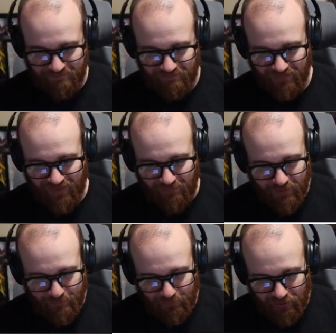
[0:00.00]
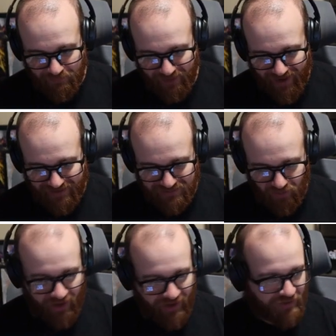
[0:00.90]
that people have been acting
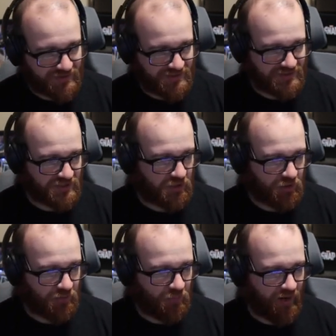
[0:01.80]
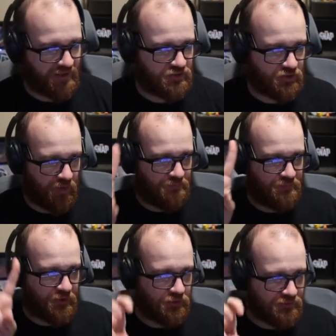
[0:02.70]
like this is a good way to
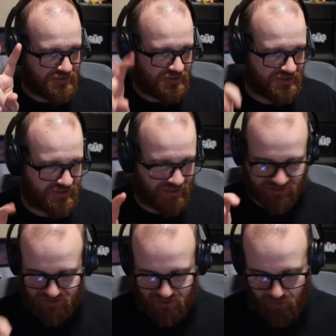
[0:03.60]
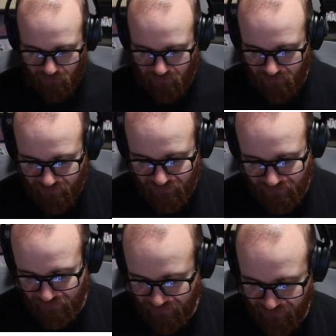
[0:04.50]
abuse the system,
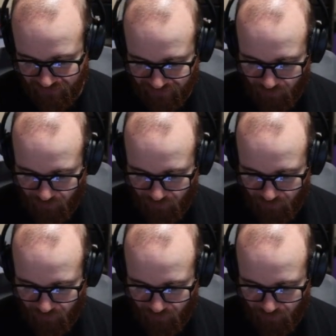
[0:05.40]
where